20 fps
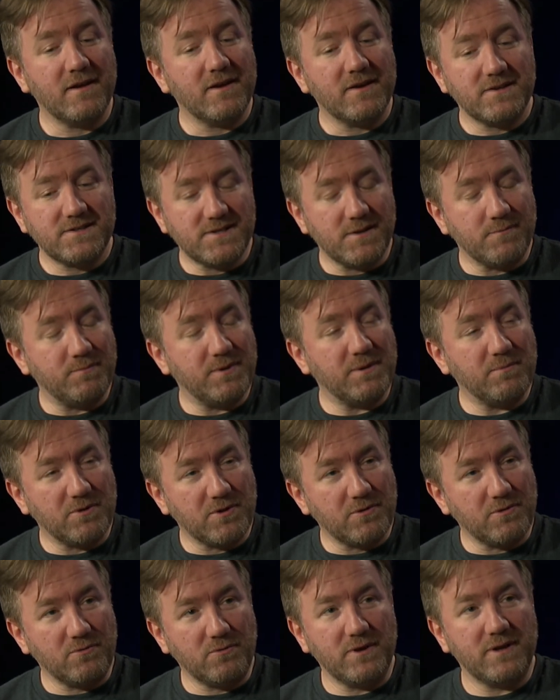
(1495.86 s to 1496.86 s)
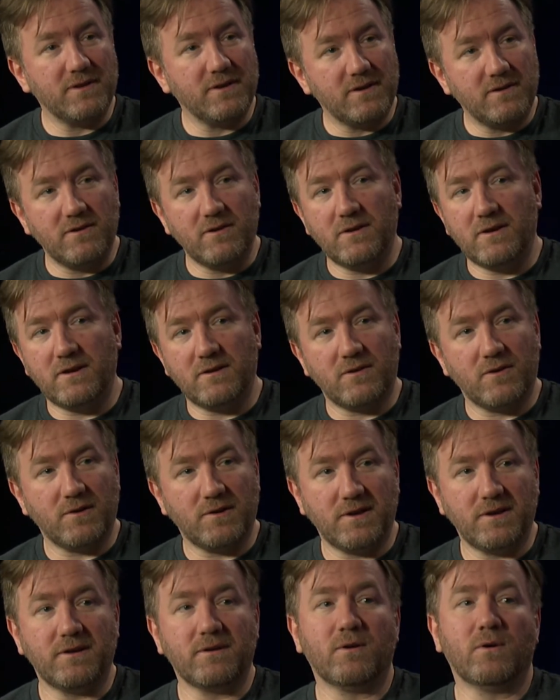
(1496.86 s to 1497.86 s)
some people are really good at
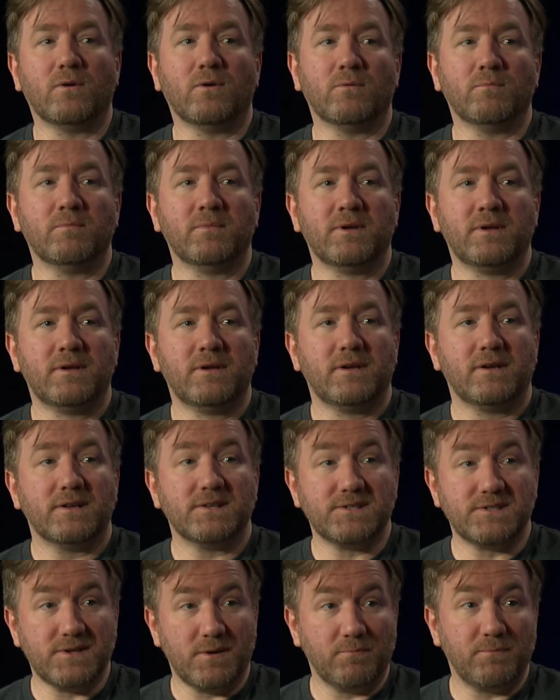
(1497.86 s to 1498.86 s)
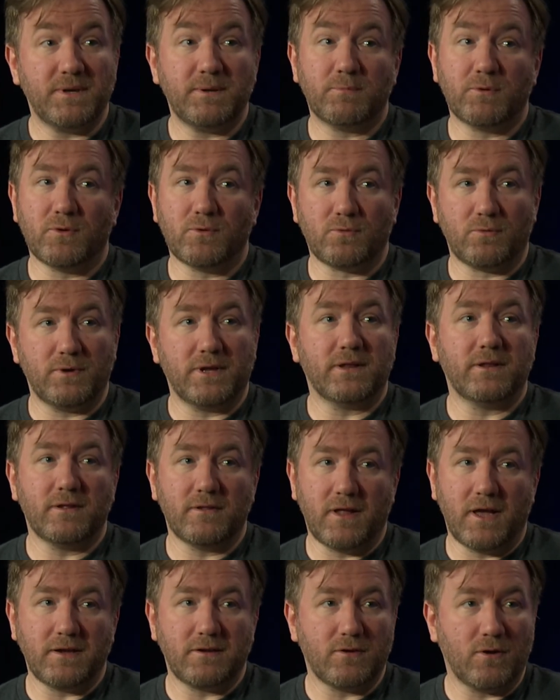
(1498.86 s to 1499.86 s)
cooking at home, and some people really
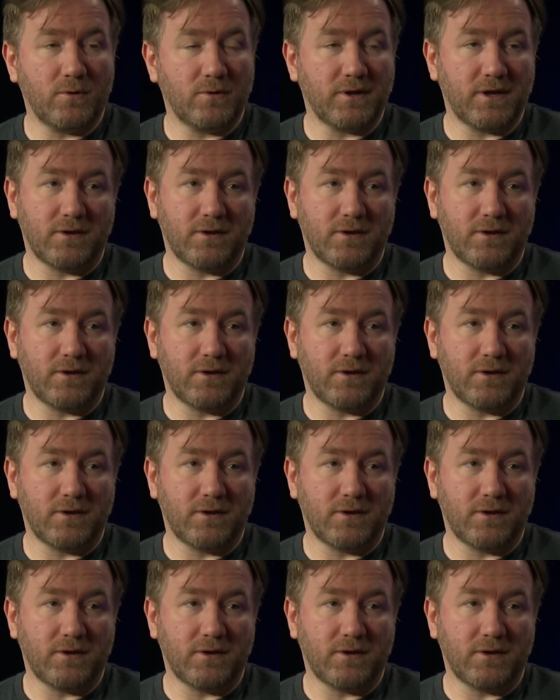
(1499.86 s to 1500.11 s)
like going